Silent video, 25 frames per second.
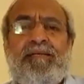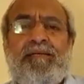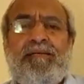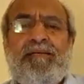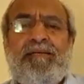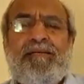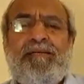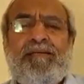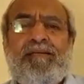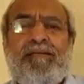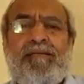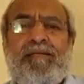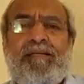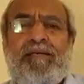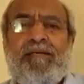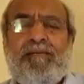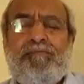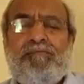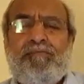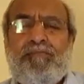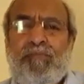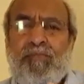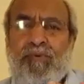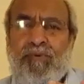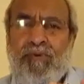they
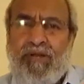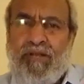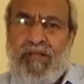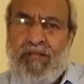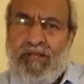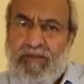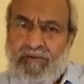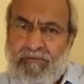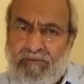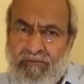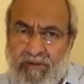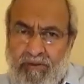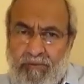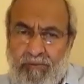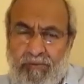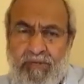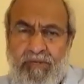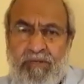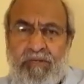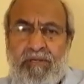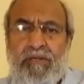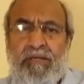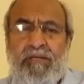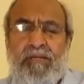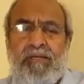pray
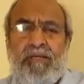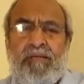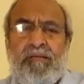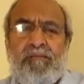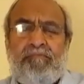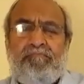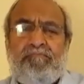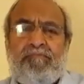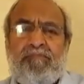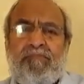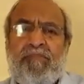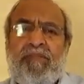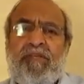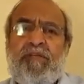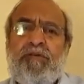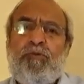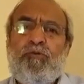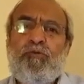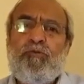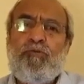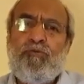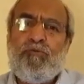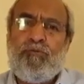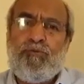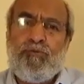regularly, they
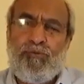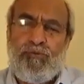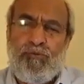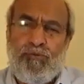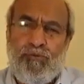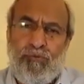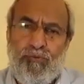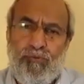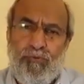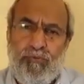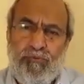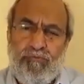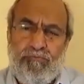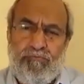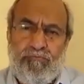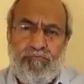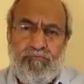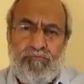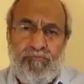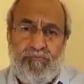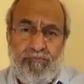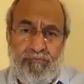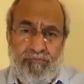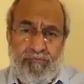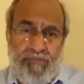do wuzu,
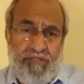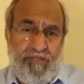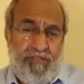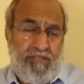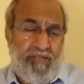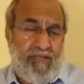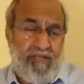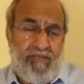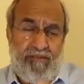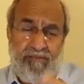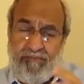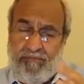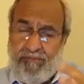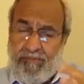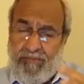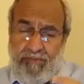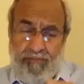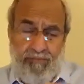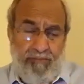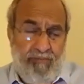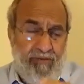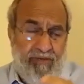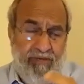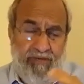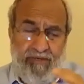they
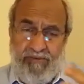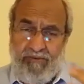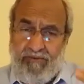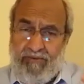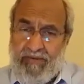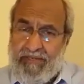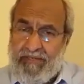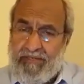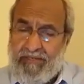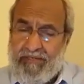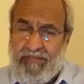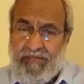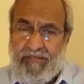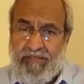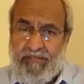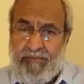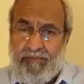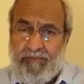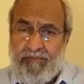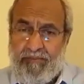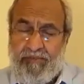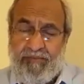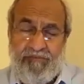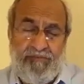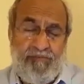pray at the right
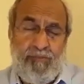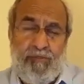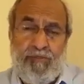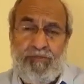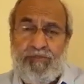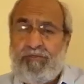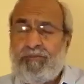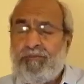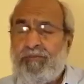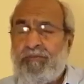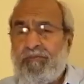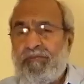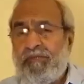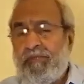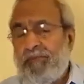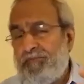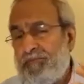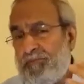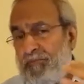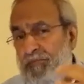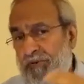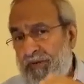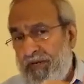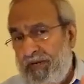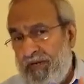time, if possible they
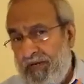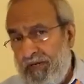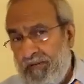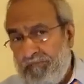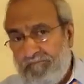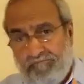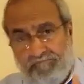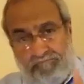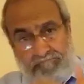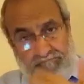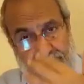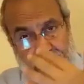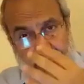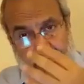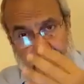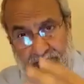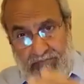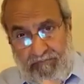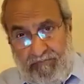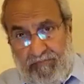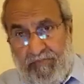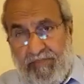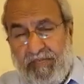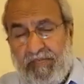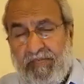pray
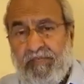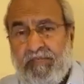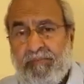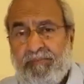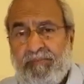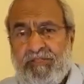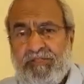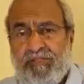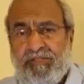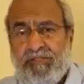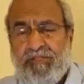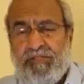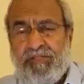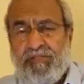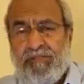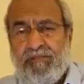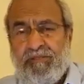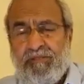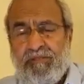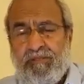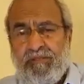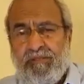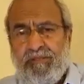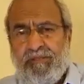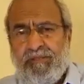in the masjid,
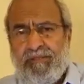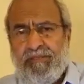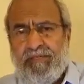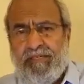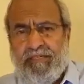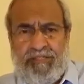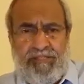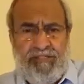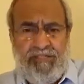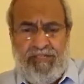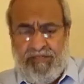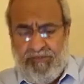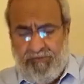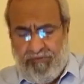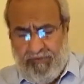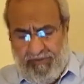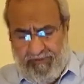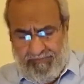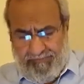etc.